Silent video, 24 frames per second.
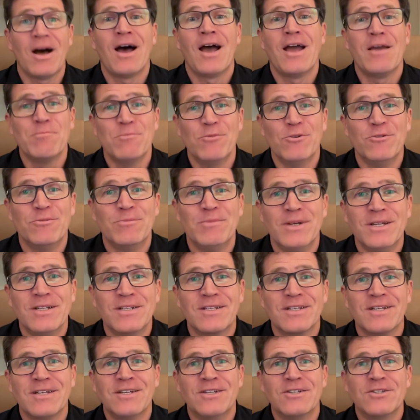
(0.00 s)
eye
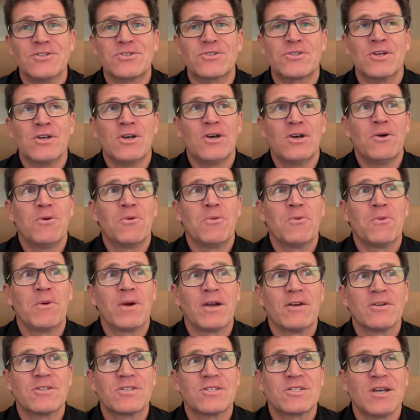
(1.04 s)
movement is
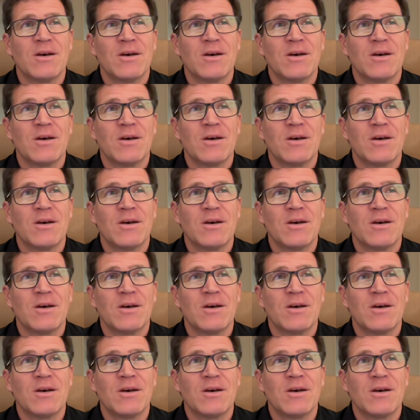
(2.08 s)
where